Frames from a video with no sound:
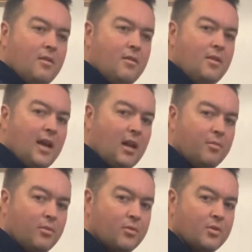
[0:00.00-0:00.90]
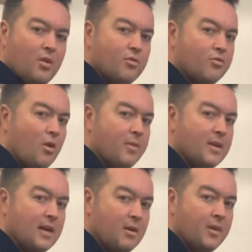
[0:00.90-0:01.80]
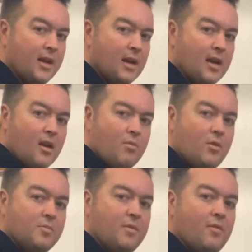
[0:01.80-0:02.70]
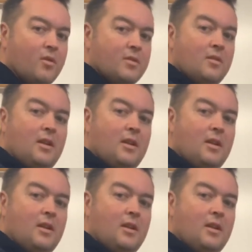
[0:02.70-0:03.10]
the elbow is not dropping down here like it was before.